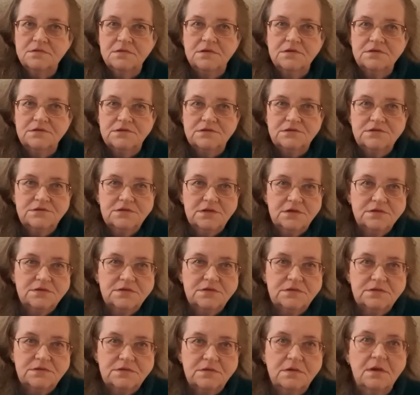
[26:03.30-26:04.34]
it's
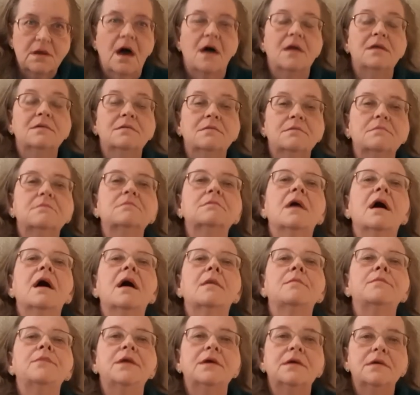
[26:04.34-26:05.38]
just not
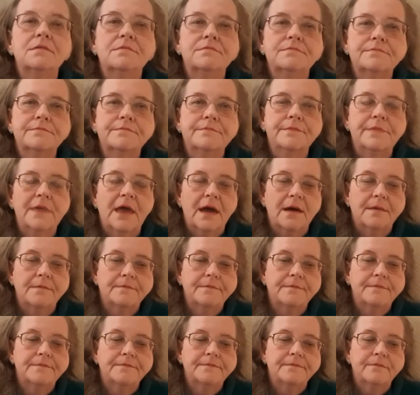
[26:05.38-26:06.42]
happening.
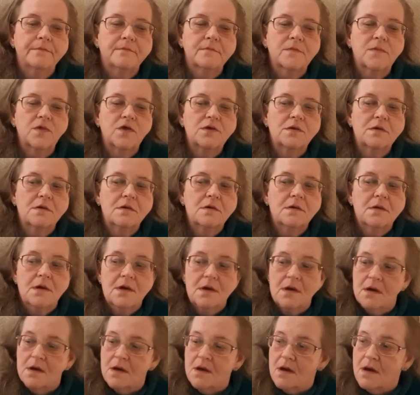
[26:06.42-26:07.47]
Yeah.
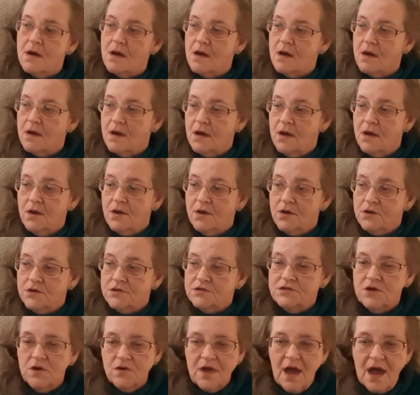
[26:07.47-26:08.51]

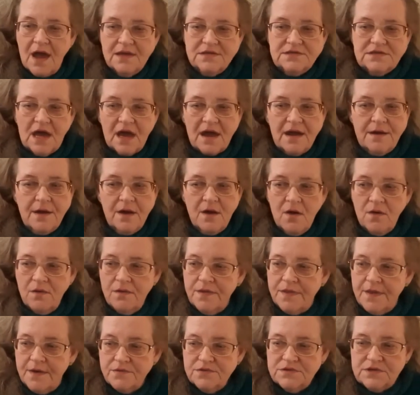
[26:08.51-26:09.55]
So guys, I know
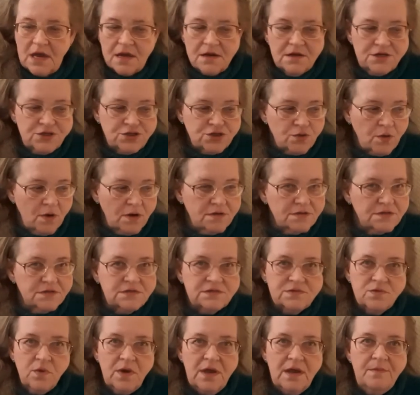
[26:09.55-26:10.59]
that was kind of short and
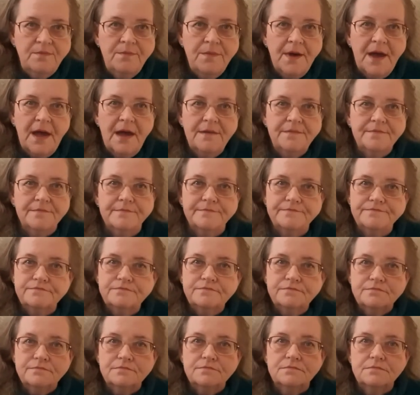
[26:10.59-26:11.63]
sweet, but
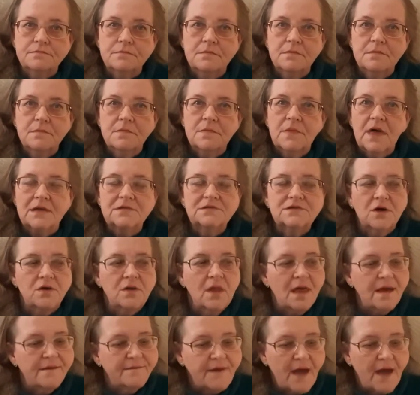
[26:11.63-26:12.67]
that's
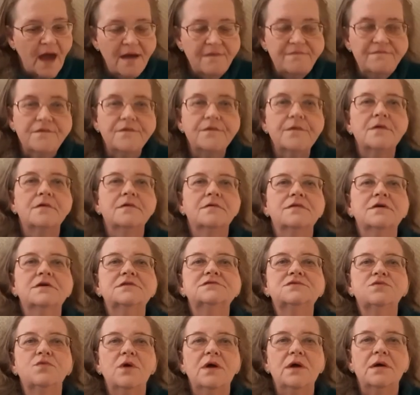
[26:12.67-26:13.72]
all I've got for
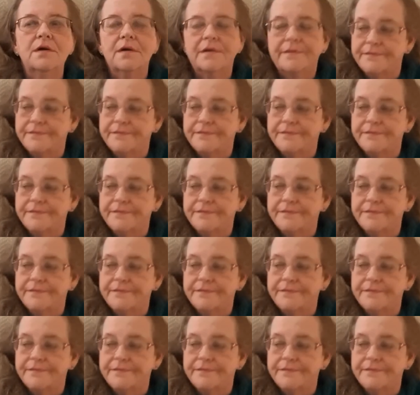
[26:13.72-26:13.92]
this week.